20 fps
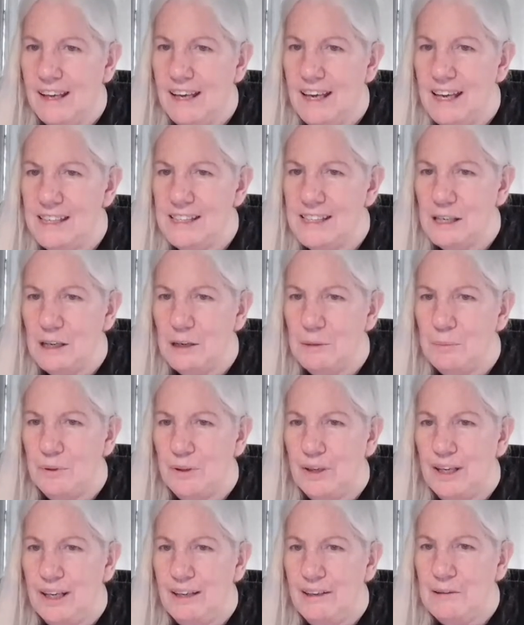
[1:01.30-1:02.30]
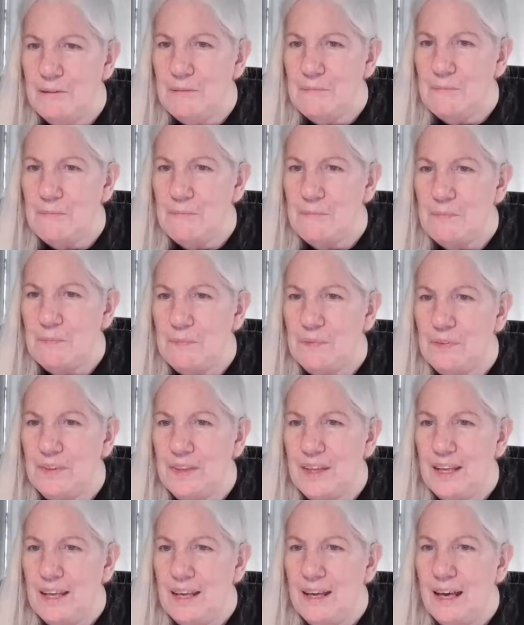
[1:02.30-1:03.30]
Hey, Deborah.
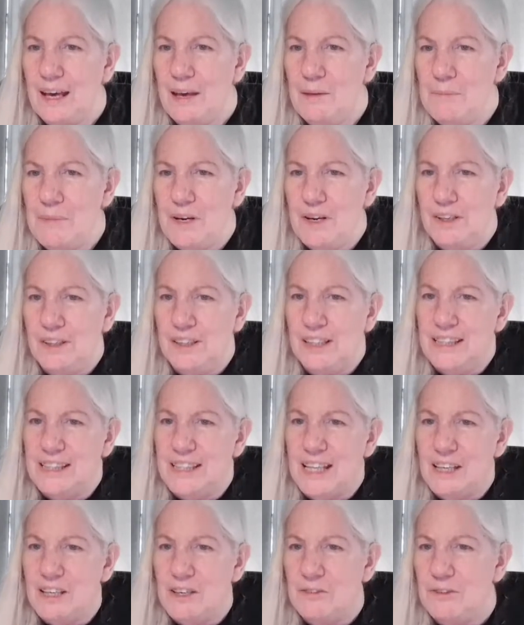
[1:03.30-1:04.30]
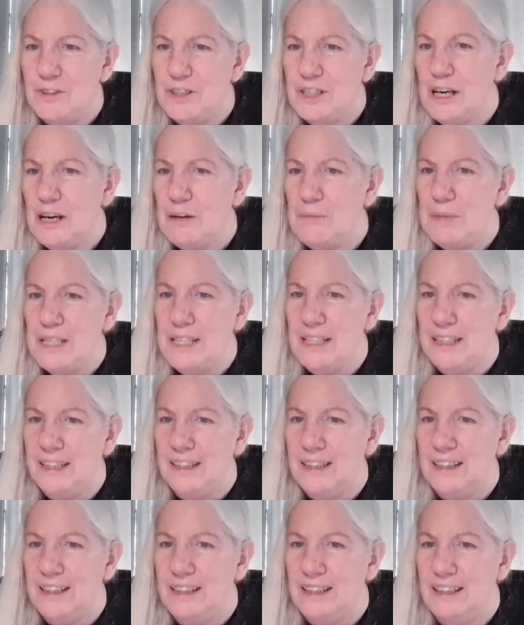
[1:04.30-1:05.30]
Hey, Marilyn. Thank you for coming
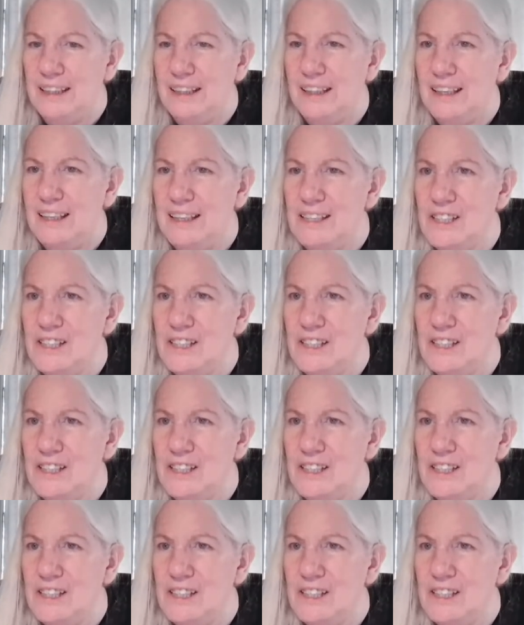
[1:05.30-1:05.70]
in.